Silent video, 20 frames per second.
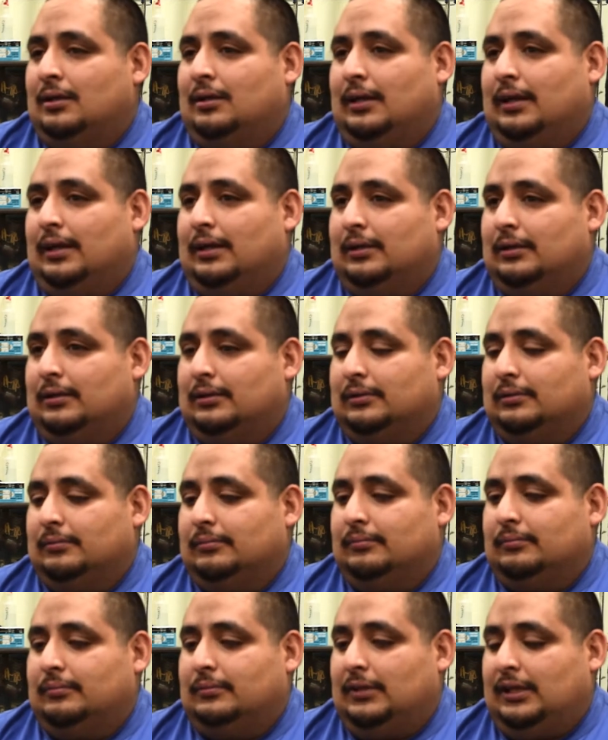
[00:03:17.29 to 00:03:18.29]
and um,
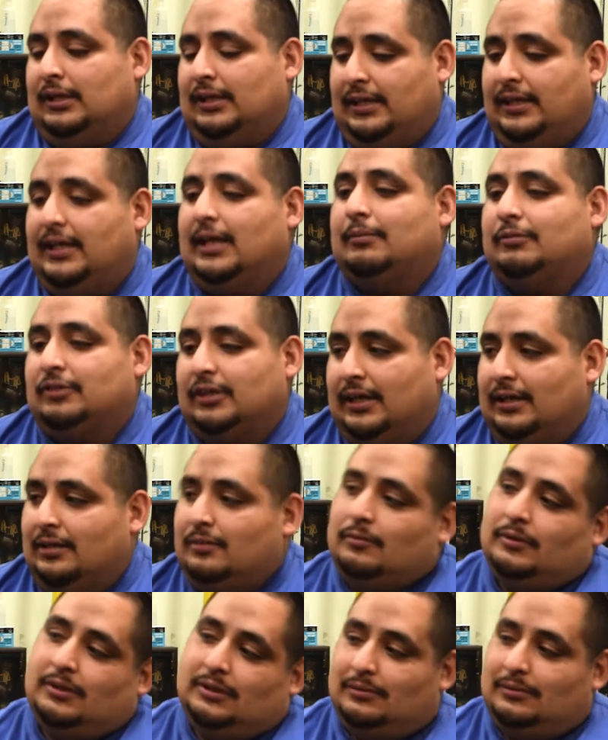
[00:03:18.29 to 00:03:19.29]
he kept
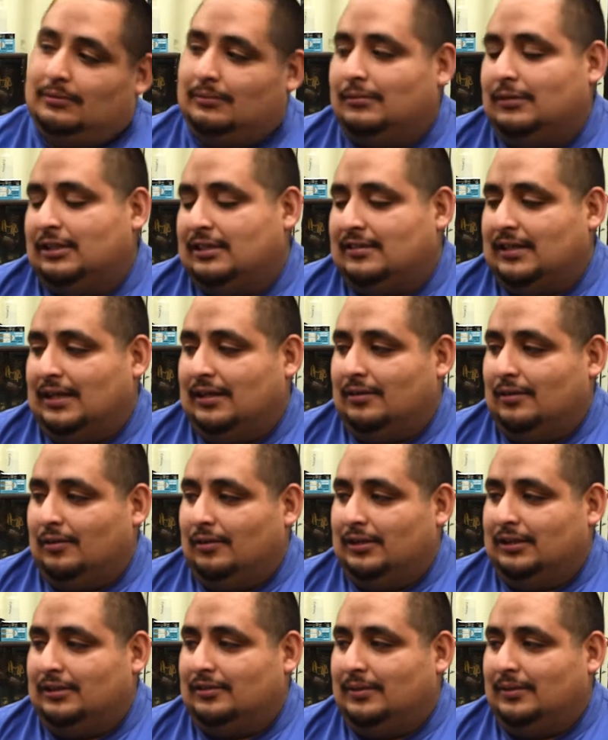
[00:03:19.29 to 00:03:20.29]
training. We decided to go
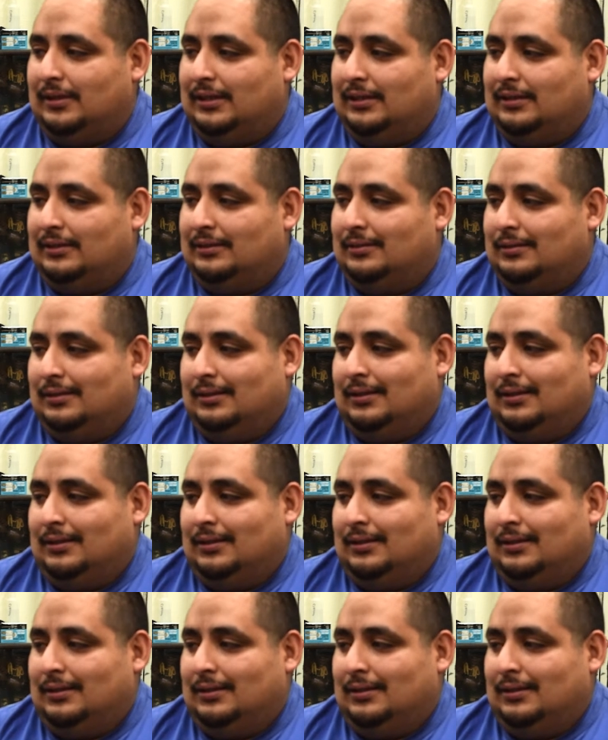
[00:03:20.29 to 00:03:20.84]
this way, and